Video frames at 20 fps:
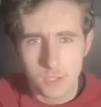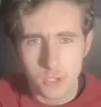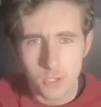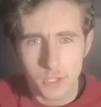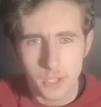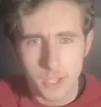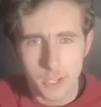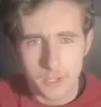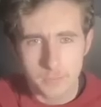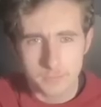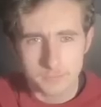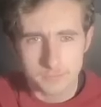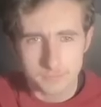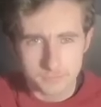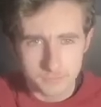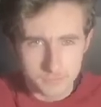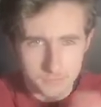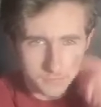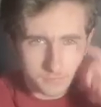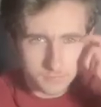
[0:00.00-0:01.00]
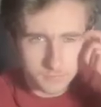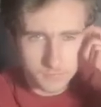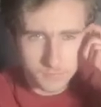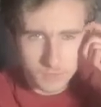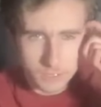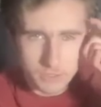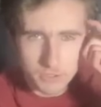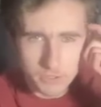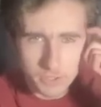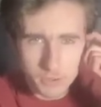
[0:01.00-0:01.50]
okay.
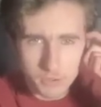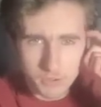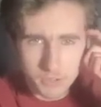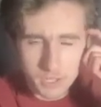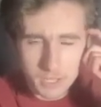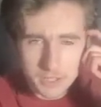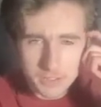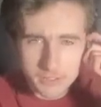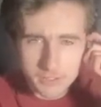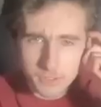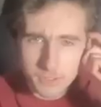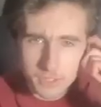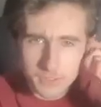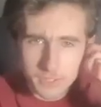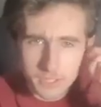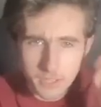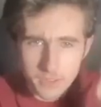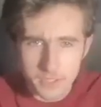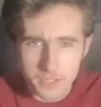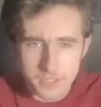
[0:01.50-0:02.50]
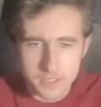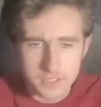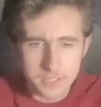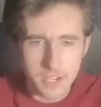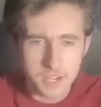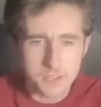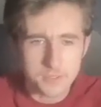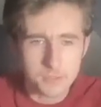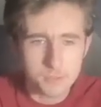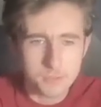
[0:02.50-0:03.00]
So let's look at the other
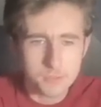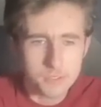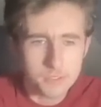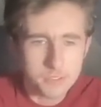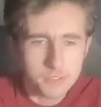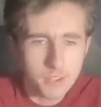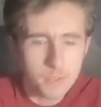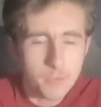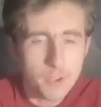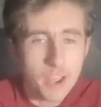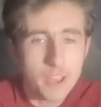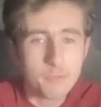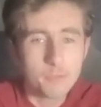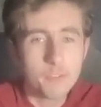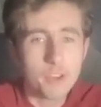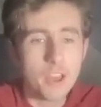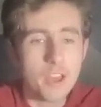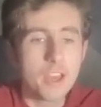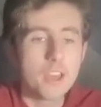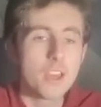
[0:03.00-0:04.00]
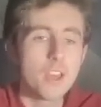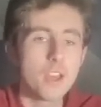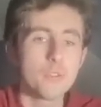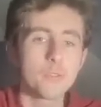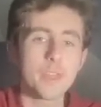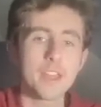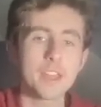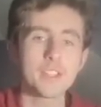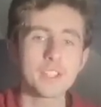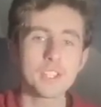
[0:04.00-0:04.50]
titles and stuff. I
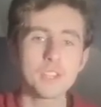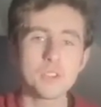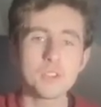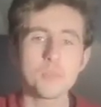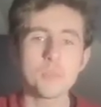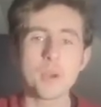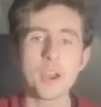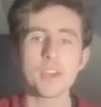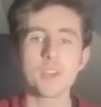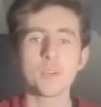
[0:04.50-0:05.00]
thank you, by